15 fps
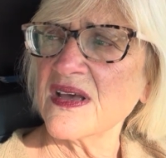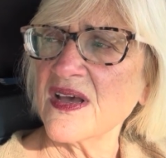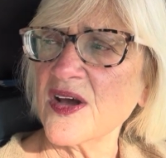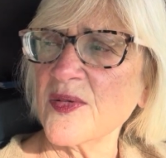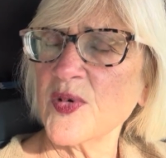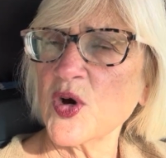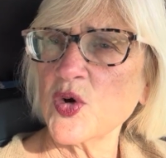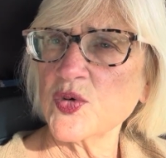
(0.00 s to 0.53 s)

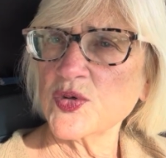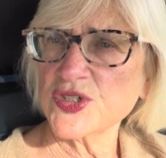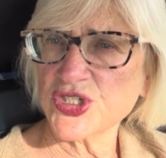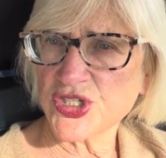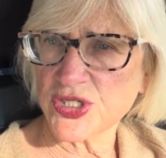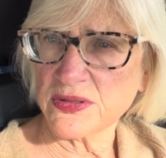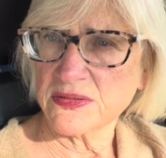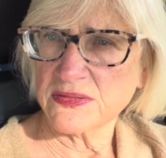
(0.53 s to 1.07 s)

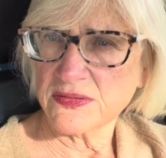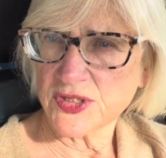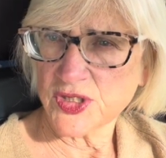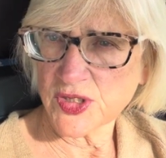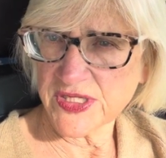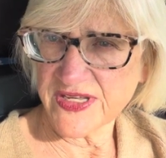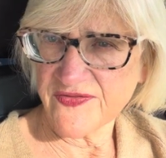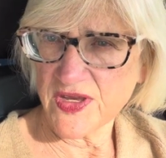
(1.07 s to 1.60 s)
approach to
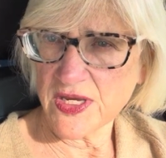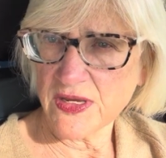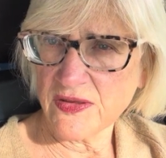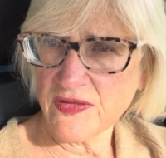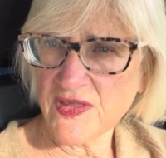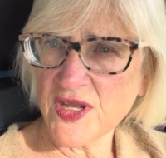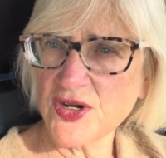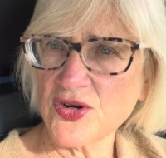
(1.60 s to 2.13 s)
living
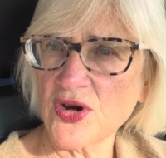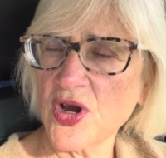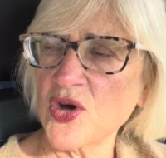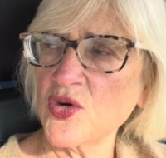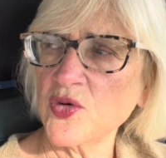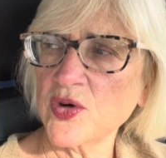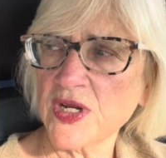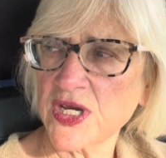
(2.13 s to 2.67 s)
than your
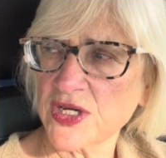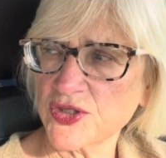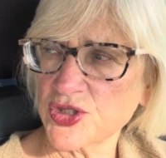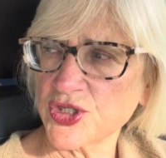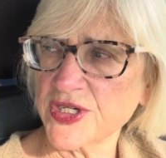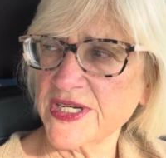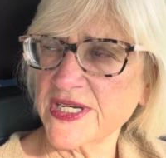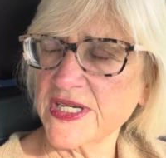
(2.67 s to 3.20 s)
own
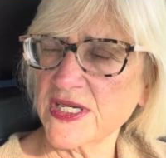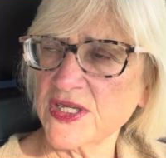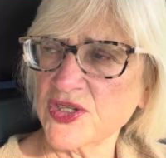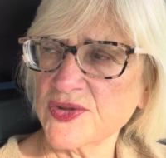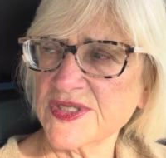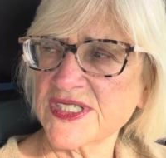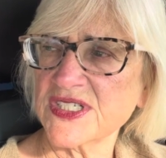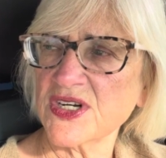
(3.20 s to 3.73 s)
country,
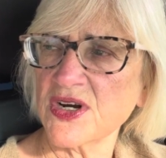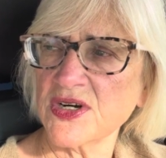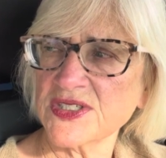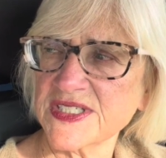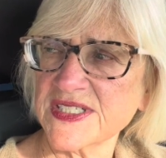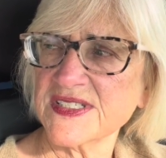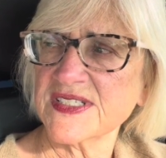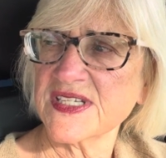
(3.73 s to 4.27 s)
you start
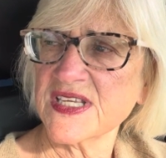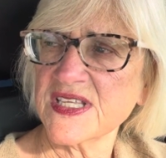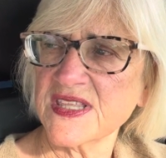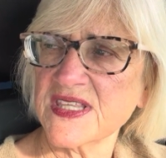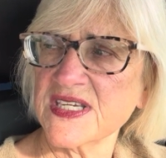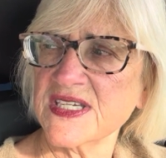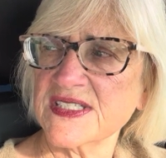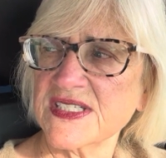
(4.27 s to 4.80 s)
to see
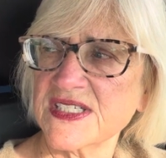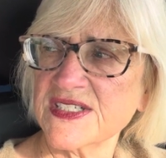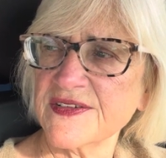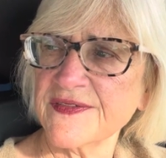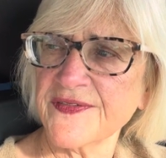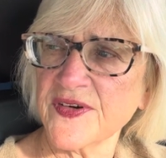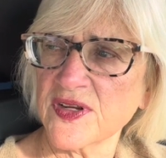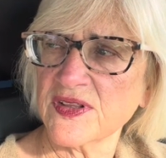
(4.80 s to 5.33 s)
things
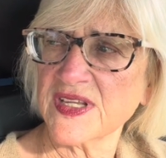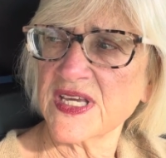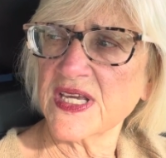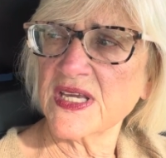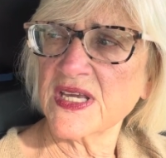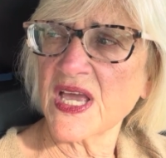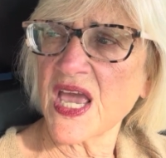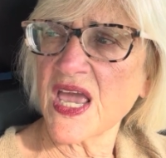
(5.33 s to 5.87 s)

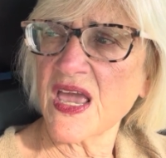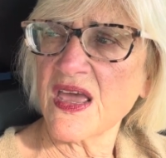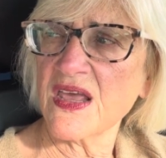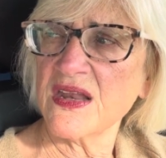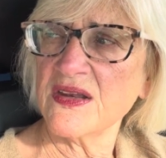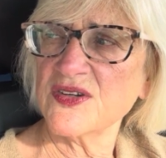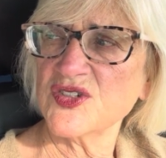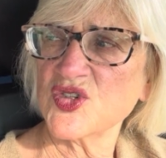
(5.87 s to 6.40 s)
differently.
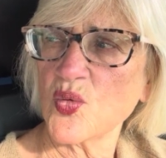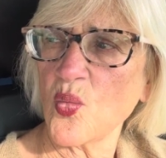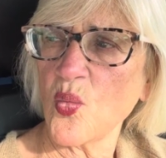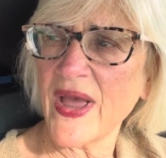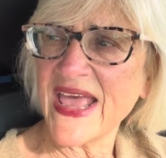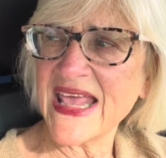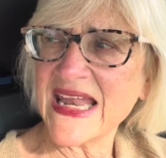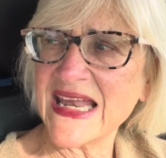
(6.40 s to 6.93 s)
And
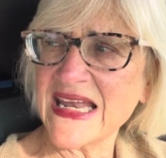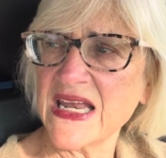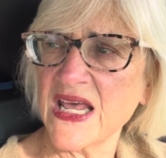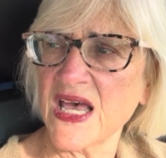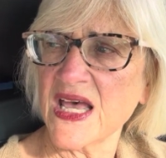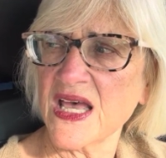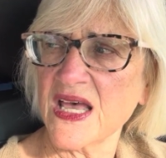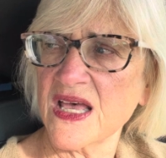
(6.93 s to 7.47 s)
when,
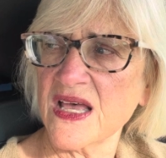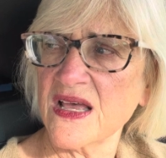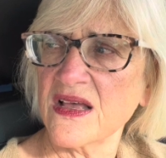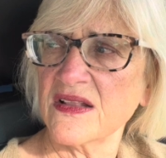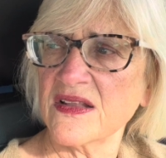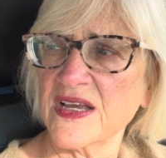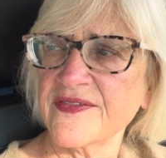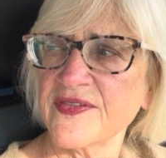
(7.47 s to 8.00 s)
uh,
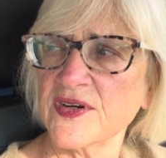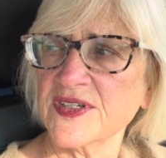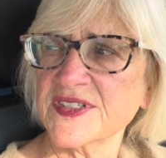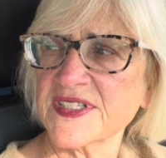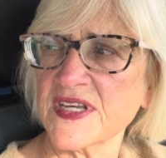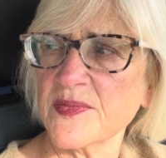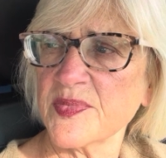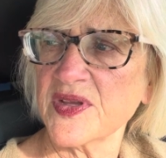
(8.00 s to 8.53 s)
like, for
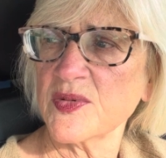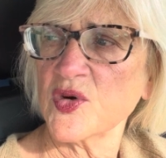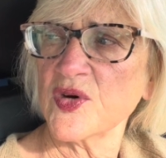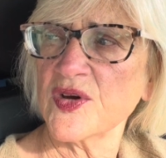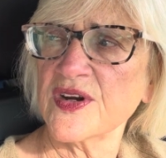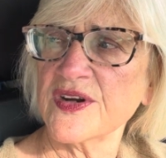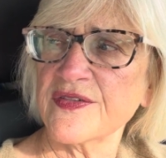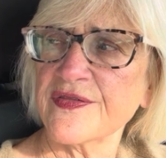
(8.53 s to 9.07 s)
example, I'm
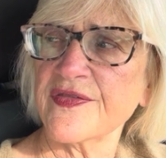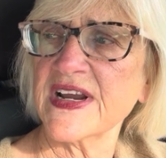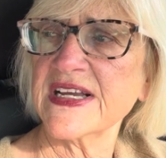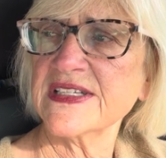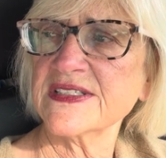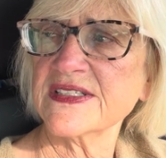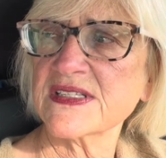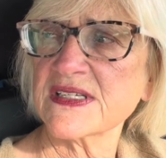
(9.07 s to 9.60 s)
going to
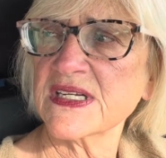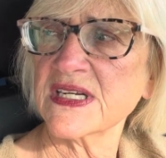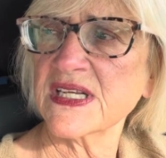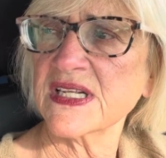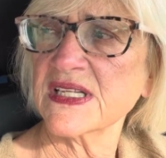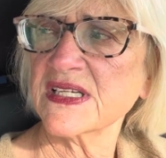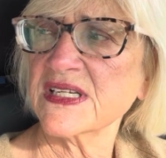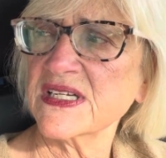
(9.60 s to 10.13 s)
France and
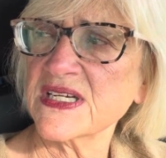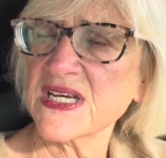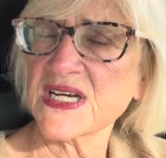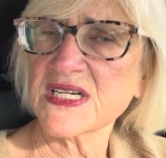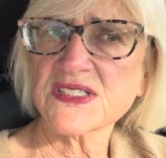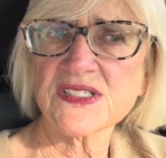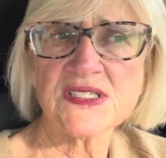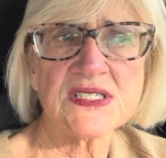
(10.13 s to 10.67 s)
Italy
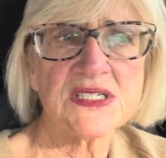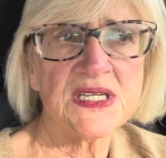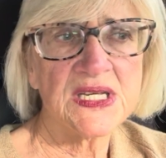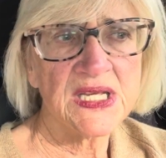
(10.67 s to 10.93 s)
next.